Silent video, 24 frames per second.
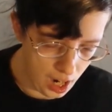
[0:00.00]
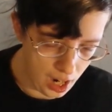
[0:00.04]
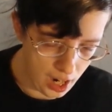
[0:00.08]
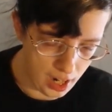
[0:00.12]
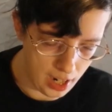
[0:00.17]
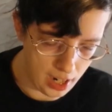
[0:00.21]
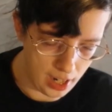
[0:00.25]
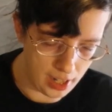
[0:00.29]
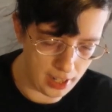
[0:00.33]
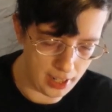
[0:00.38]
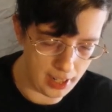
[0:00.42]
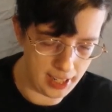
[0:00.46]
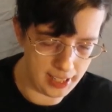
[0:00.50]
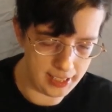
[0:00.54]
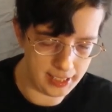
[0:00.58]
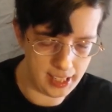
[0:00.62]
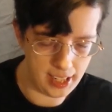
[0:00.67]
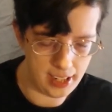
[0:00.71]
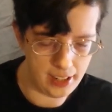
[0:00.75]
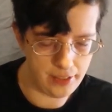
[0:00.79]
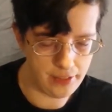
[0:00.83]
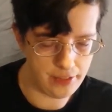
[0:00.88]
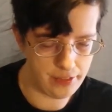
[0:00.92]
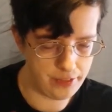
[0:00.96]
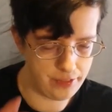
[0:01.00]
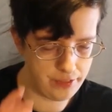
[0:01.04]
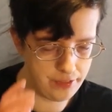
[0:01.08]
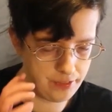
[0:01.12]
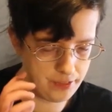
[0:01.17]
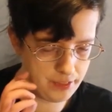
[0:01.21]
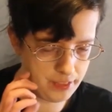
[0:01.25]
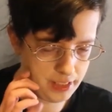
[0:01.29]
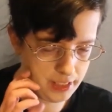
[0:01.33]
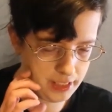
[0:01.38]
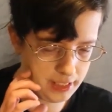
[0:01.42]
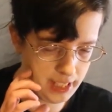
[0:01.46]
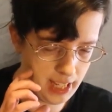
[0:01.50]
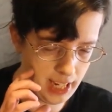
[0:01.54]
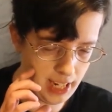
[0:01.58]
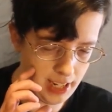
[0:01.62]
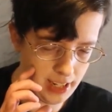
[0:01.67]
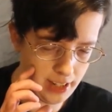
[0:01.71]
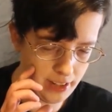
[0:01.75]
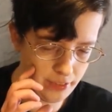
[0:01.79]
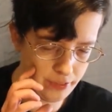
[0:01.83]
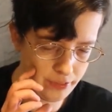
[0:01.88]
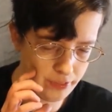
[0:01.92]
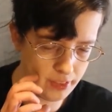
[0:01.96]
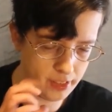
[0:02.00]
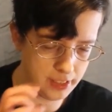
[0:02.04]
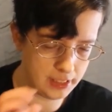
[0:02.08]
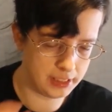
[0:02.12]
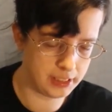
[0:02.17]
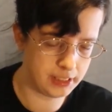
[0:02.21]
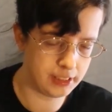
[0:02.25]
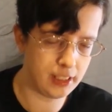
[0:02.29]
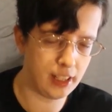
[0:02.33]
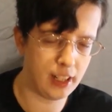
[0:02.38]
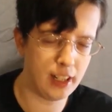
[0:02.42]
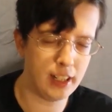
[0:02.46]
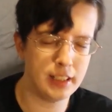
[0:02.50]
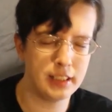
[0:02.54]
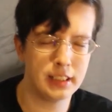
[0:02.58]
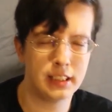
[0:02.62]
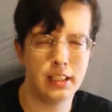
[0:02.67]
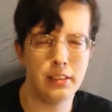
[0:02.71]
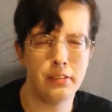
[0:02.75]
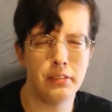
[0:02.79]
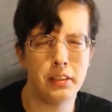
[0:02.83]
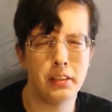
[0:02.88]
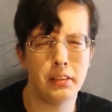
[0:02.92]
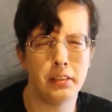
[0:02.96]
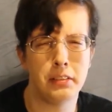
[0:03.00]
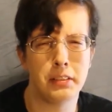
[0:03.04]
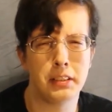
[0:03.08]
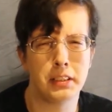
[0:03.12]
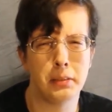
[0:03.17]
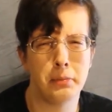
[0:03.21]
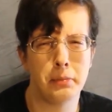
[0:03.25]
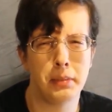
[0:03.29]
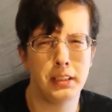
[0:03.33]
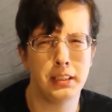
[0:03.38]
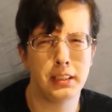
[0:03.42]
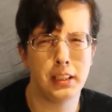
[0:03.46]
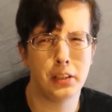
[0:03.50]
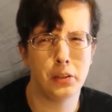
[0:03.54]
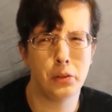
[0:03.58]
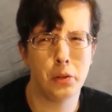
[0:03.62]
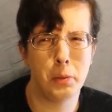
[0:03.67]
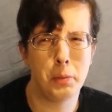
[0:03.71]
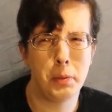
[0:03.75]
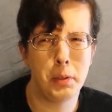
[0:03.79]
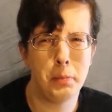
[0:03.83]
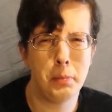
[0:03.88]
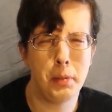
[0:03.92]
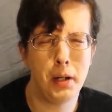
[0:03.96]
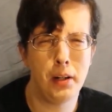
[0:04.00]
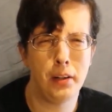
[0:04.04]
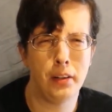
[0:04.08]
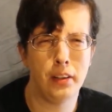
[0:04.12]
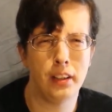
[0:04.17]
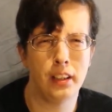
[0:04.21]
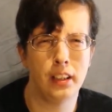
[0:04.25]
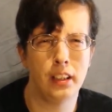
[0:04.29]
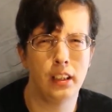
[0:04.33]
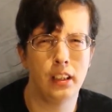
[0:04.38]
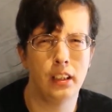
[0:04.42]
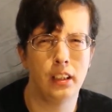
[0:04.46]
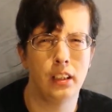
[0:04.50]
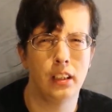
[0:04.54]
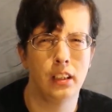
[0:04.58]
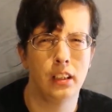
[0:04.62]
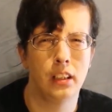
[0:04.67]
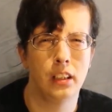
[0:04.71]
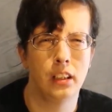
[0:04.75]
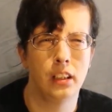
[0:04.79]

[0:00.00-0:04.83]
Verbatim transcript: uh, I gave that four stars, even though there's something that annoyed me about, like,